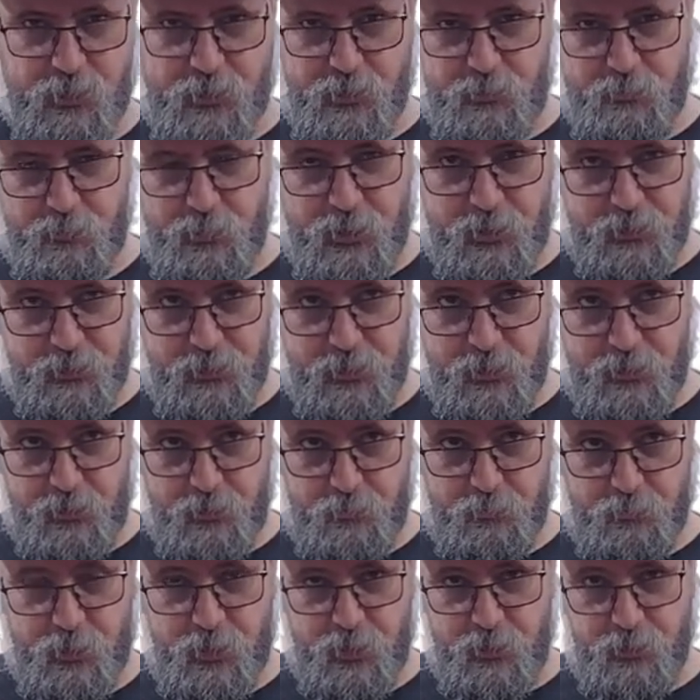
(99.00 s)
on the belly of
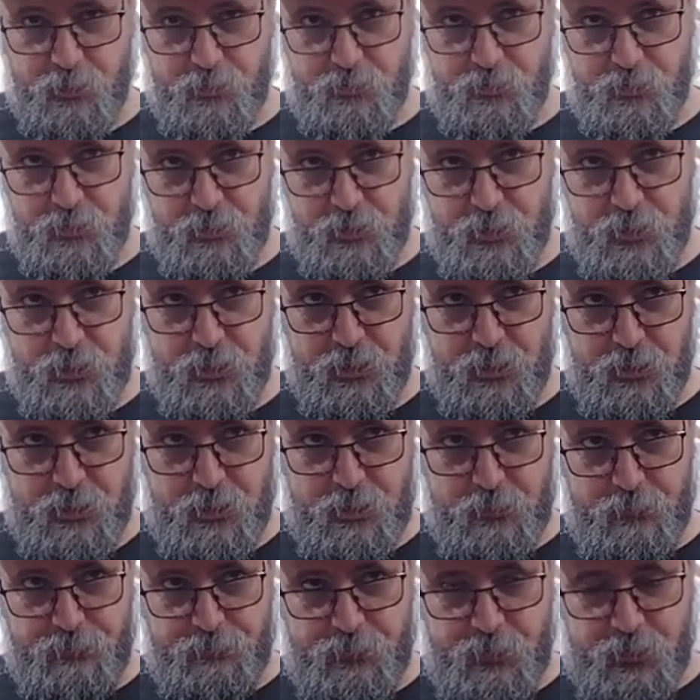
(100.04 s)
the bow.
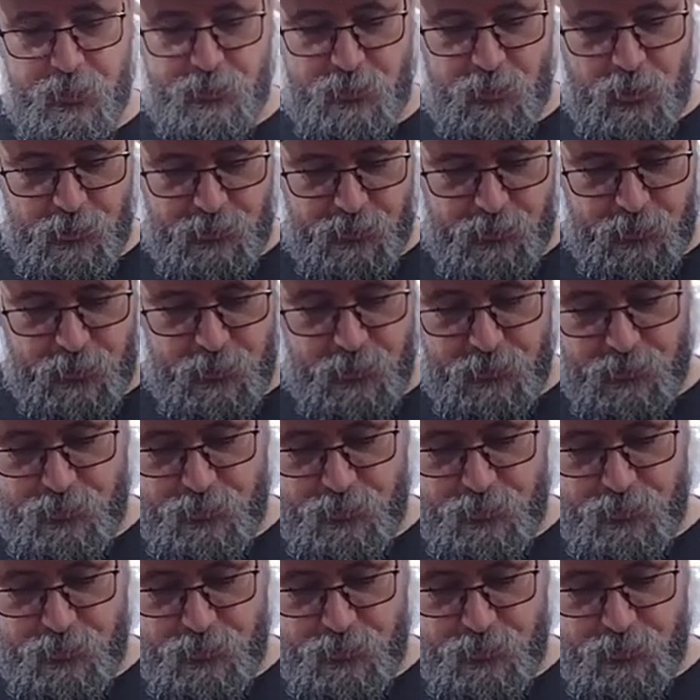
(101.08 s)
It's also going